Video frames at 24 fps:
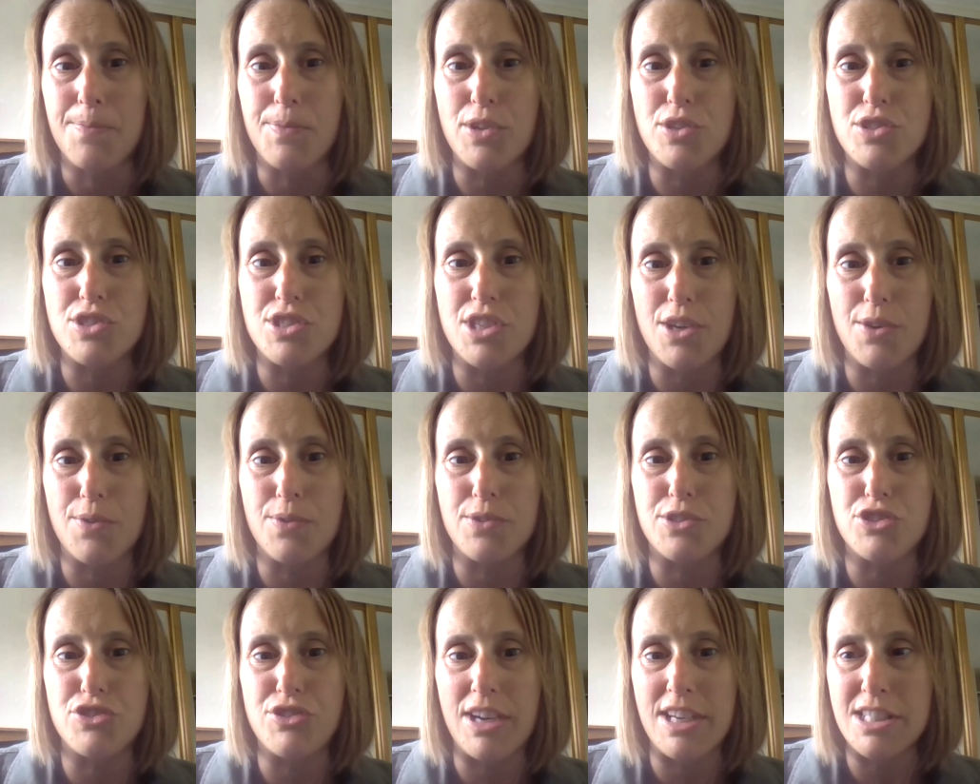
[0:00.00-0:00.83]
and so
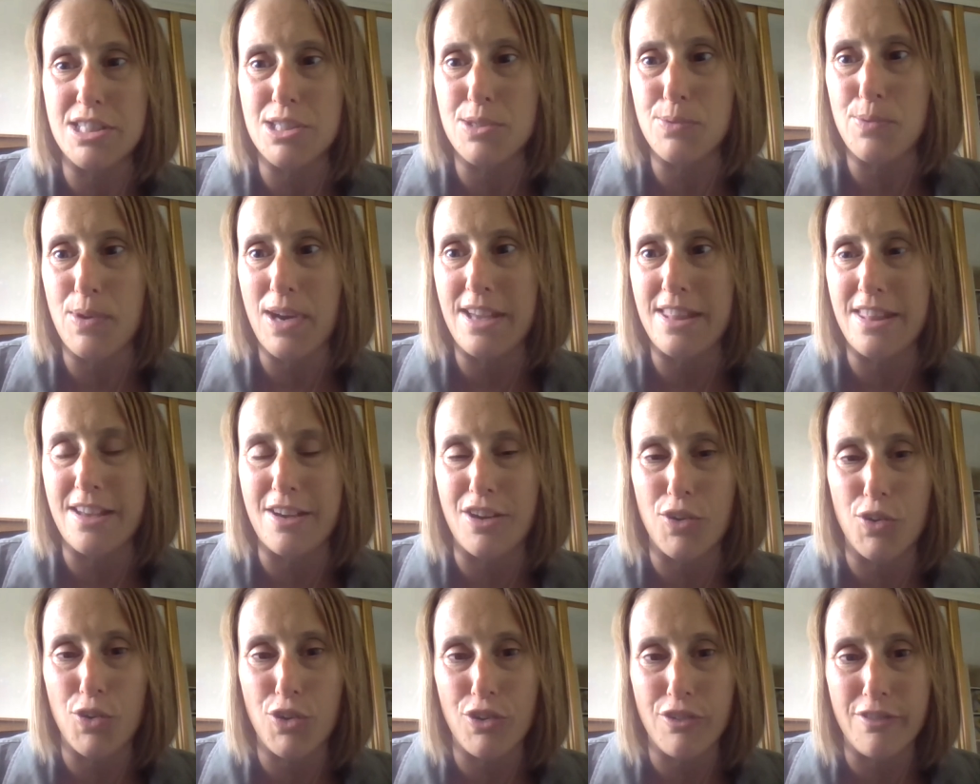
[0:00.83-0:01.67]
straight away
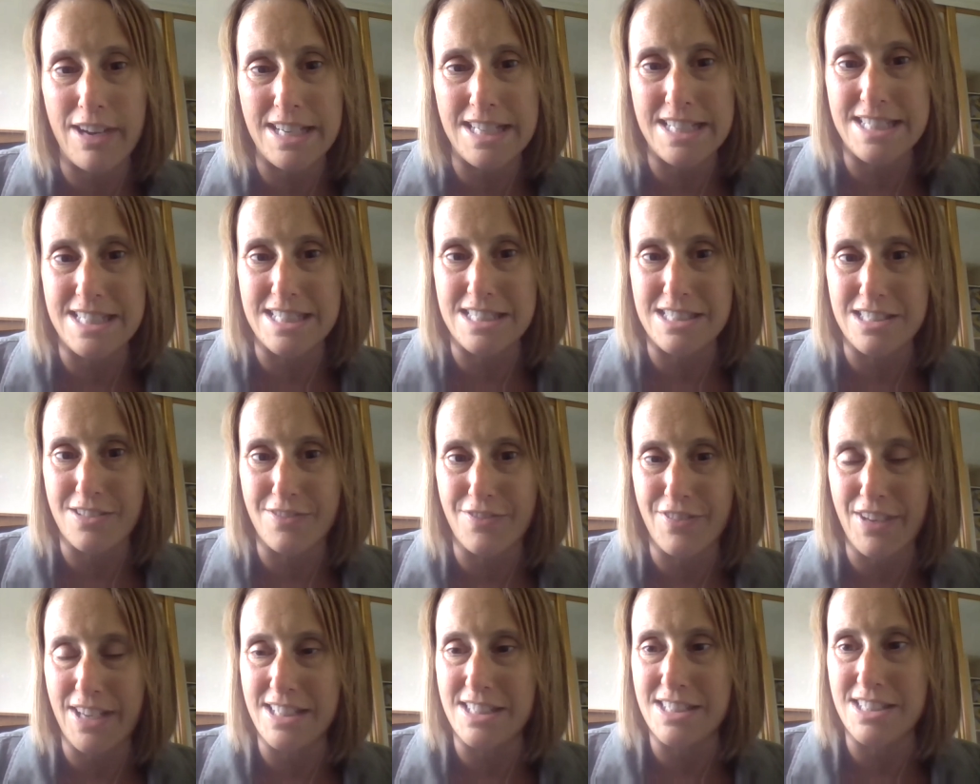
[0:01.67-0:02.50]
they're already
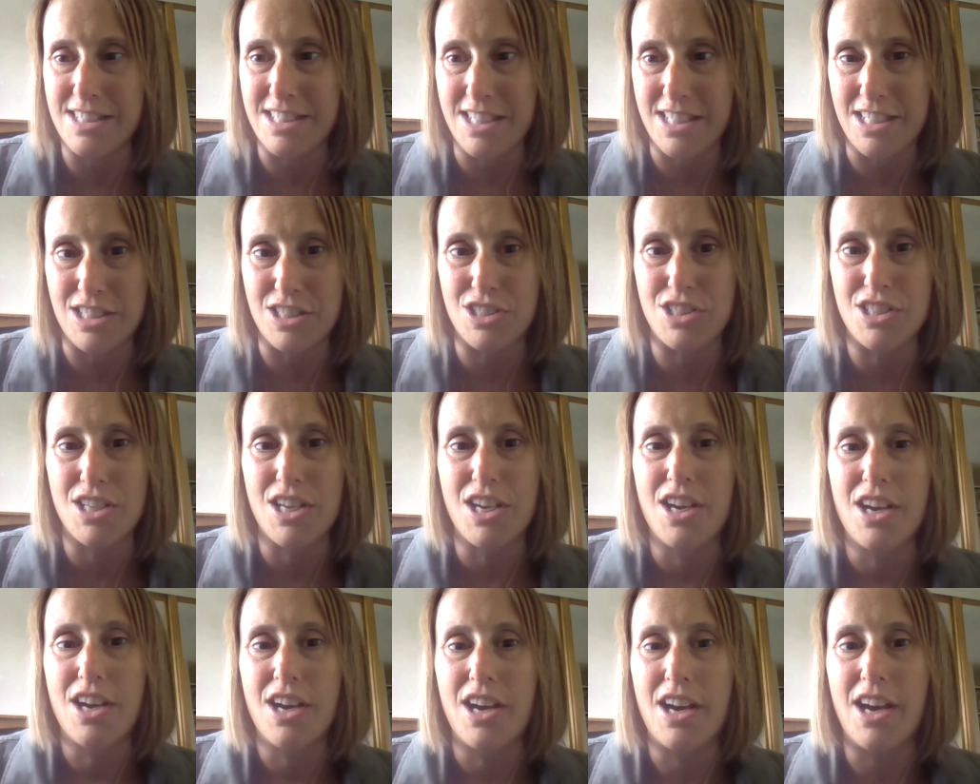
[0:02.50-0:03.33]
disadvantaged.
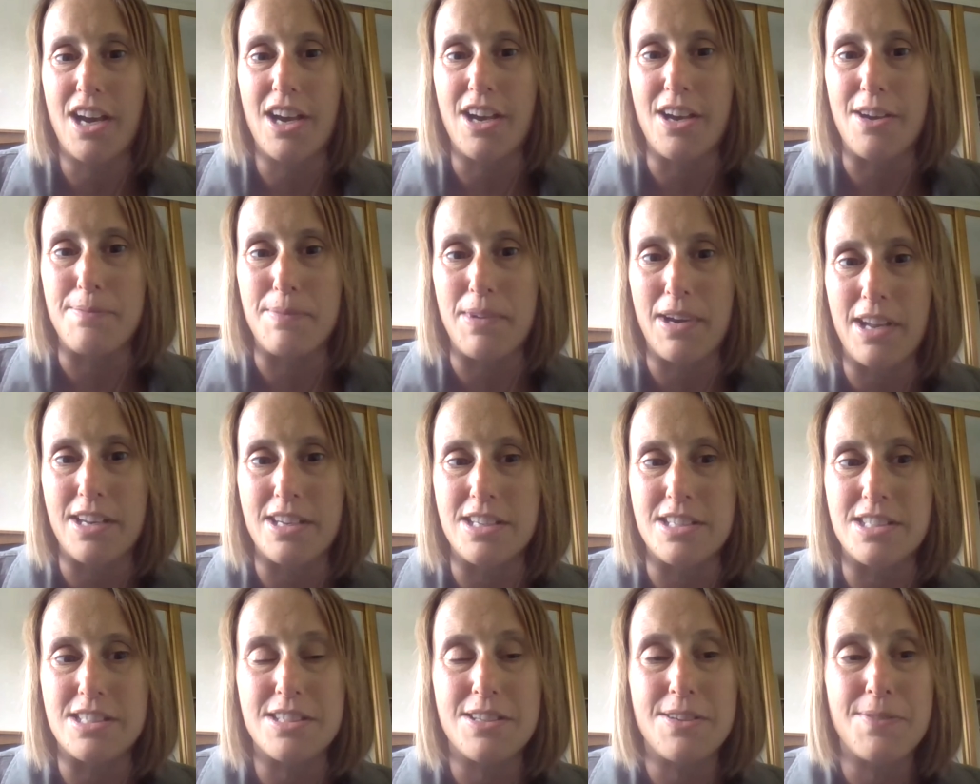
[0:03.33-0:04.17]
Um,
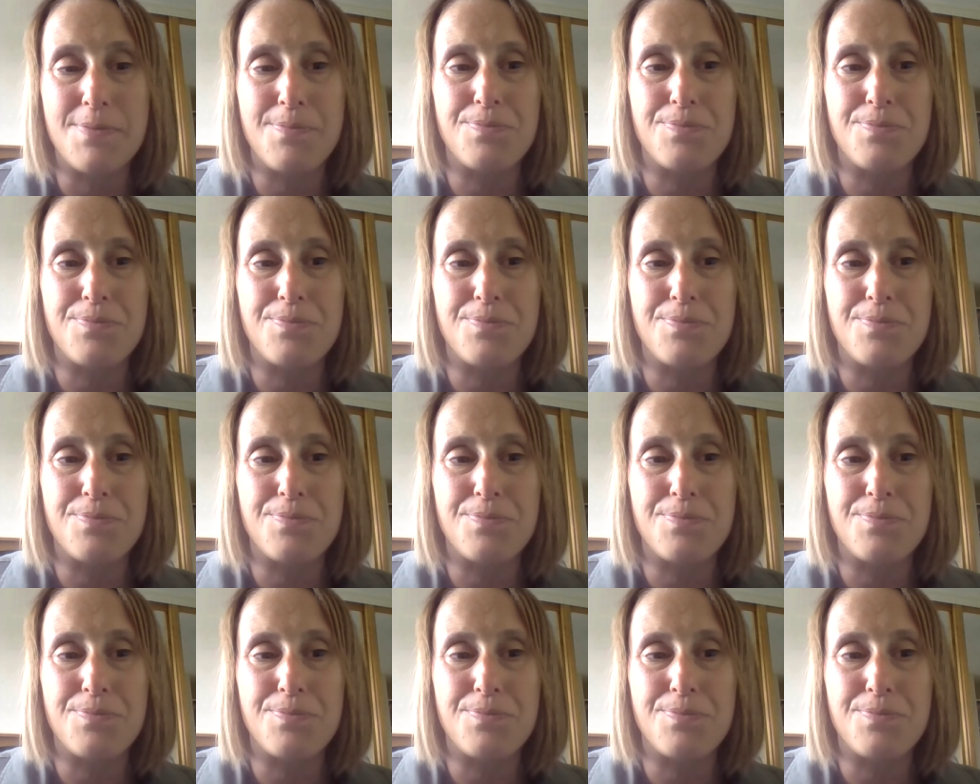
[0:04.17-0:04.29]
and